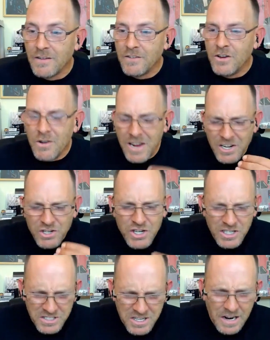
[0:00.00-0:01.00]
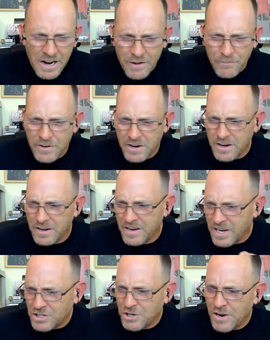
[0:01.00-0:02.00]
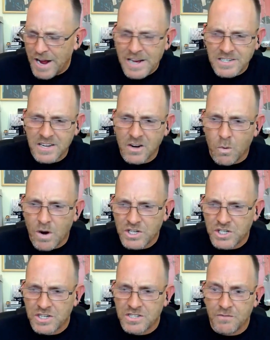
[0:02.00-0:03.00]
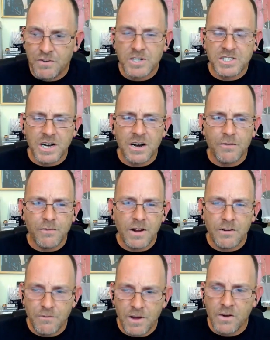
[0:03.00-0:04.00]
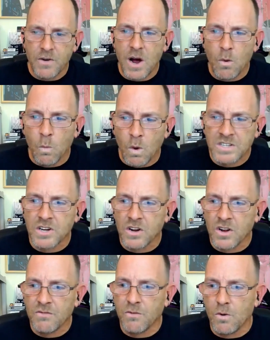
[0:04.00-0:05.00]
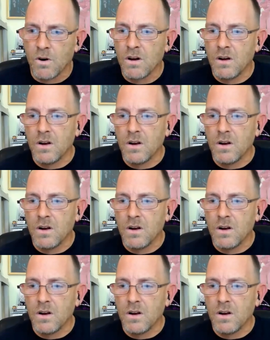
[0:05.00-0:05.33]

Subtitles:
you need just enough to get you to ask the questions of yourself and to figure out what to look for.